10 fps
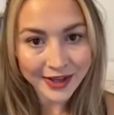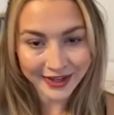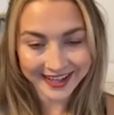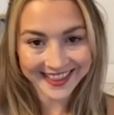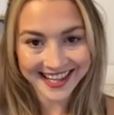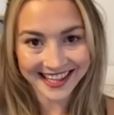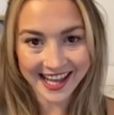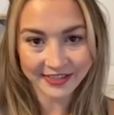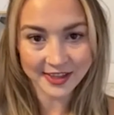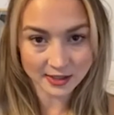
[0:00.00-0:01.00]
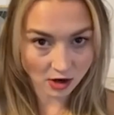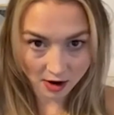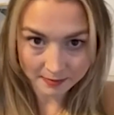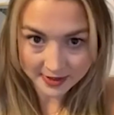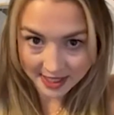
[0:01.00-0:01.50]
You can then let the
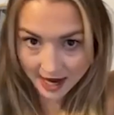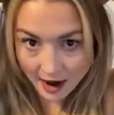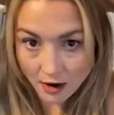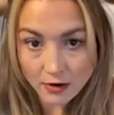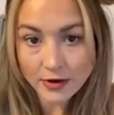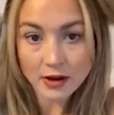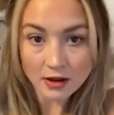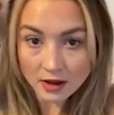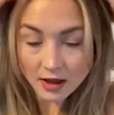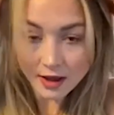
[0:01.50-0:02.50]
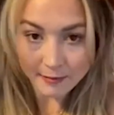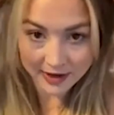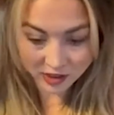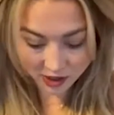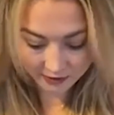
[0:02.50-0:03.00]
top down and
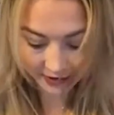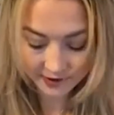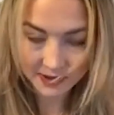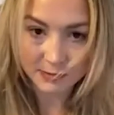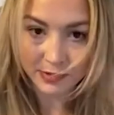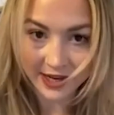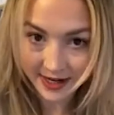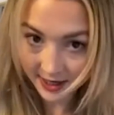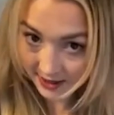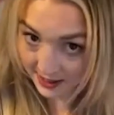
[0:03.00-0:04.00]
make sure everything's blended.